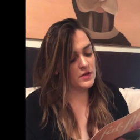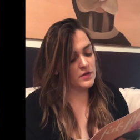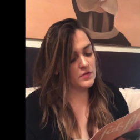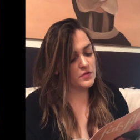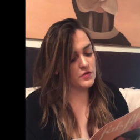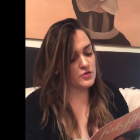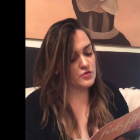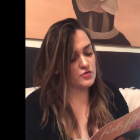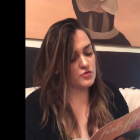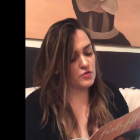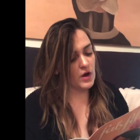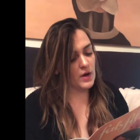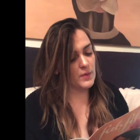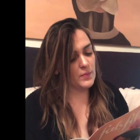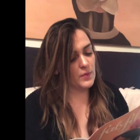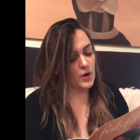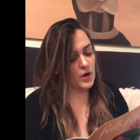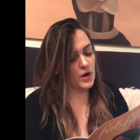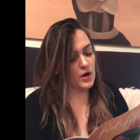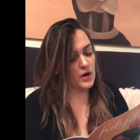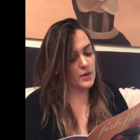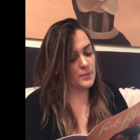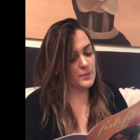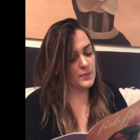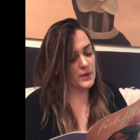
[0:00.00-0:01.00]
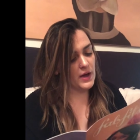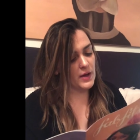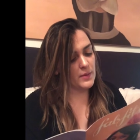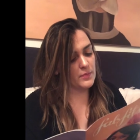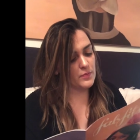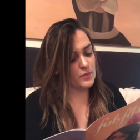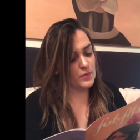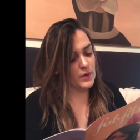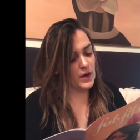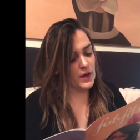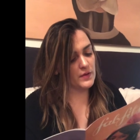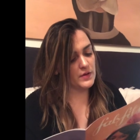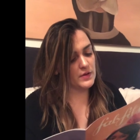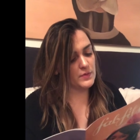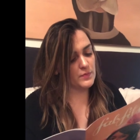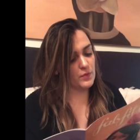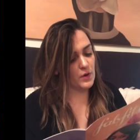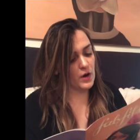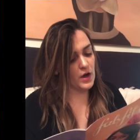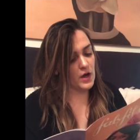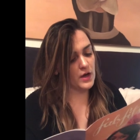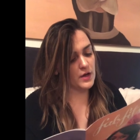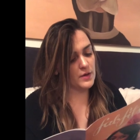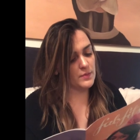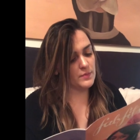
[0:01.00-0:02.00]
The Dry Bar, Prep Rally
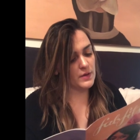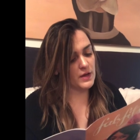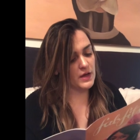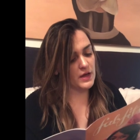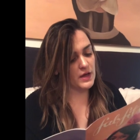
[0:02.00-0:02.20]
Prime,